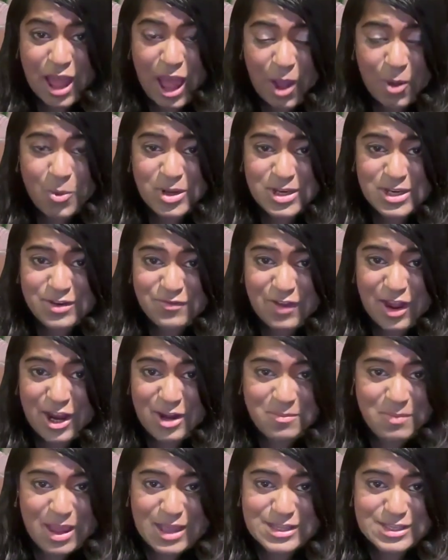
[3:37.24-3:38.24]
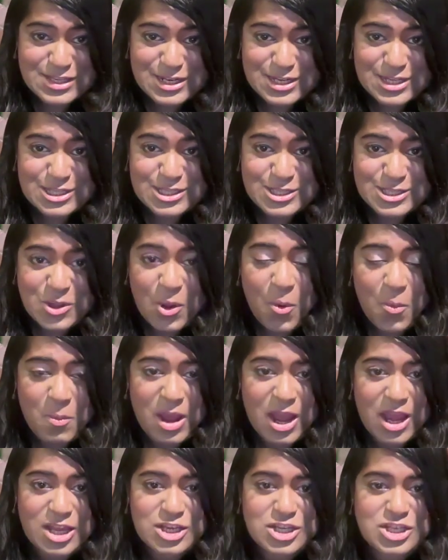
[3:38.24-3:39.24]
our divine masculine so
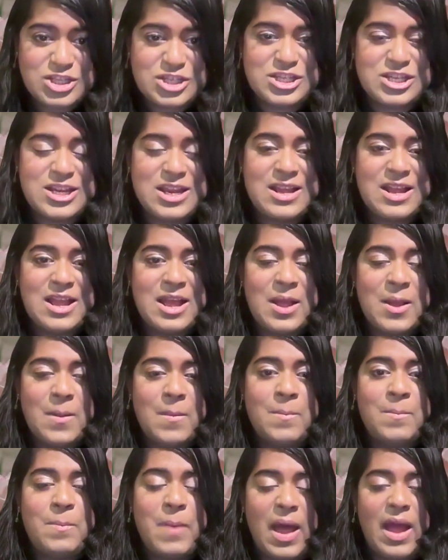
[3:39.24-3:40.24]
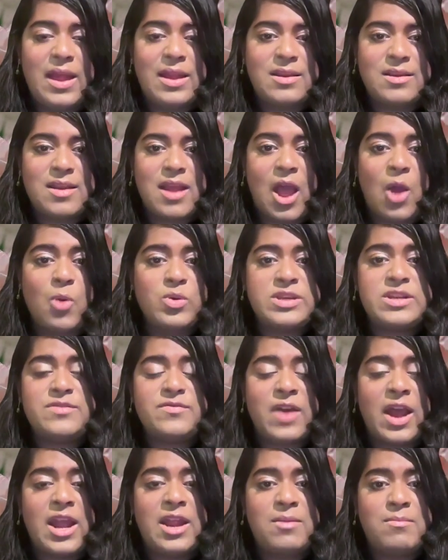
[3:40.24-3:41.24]
much, but our
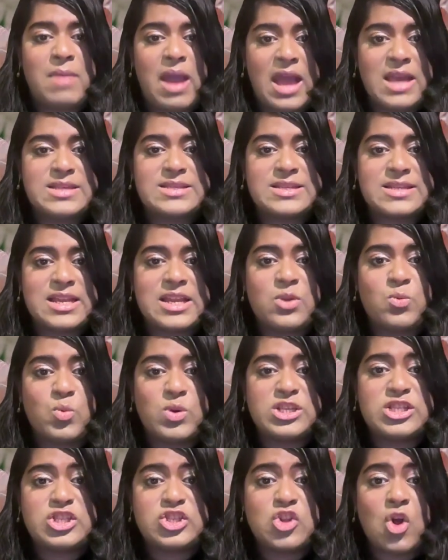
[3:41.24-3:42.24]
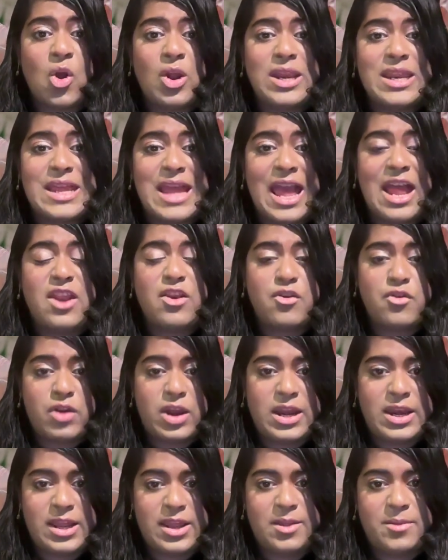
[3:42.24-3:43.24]
divine masculine was not yet
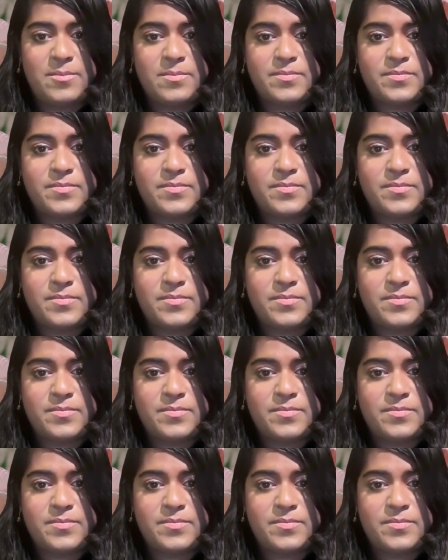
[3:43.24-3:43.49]
ready.